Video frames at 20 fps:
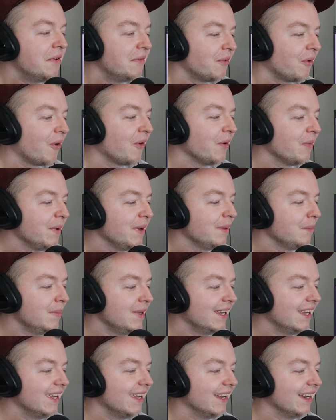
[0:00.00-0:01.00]
before we
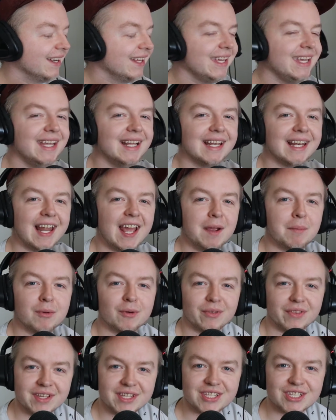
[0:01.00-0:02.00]
begin, he
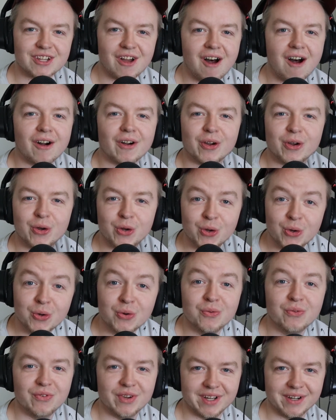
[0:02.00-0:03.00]
labeled the song
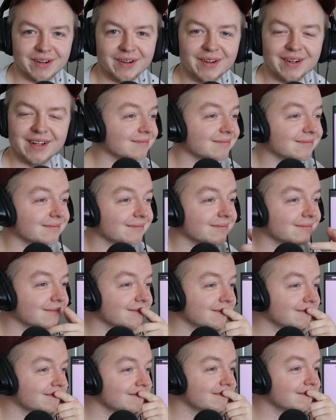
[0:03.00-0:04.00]
Whoville.
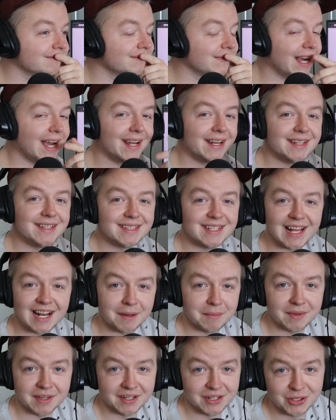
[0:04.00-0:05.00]
I didn't
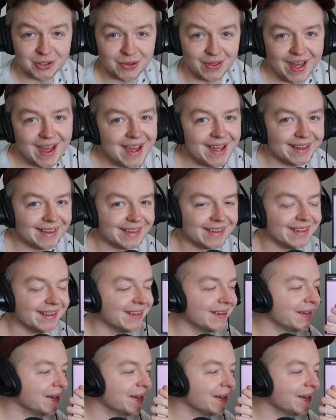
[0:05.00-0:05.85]
tell him to do that.